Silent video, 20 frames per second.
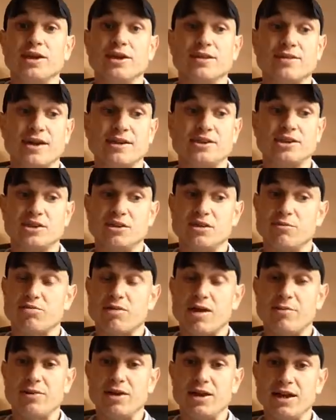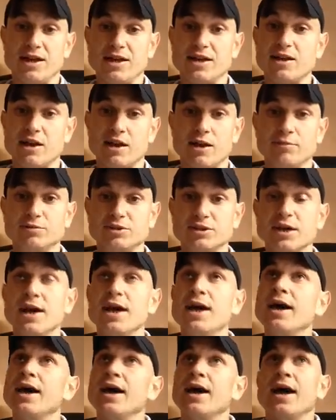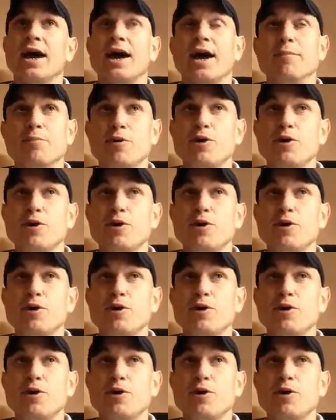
the attention of the Premier League clubs. A